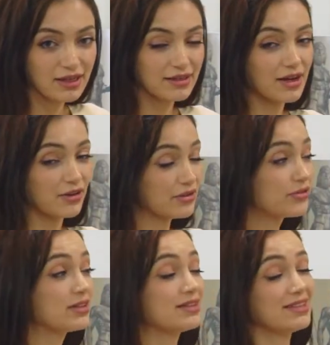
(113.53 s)
Now, if
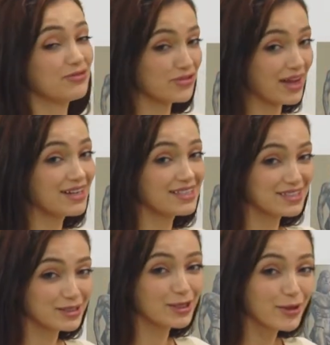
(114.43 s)
that
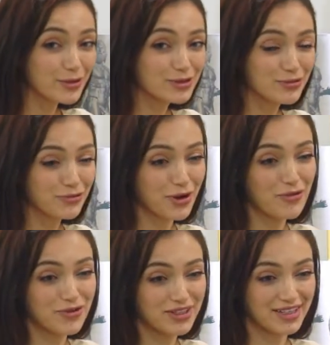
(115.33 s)
isn't close to
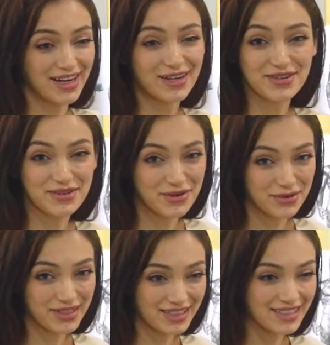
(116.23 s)
forever, then I don't know
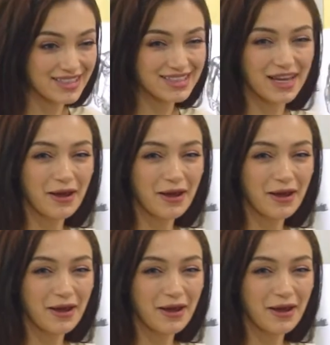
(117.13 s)
what is.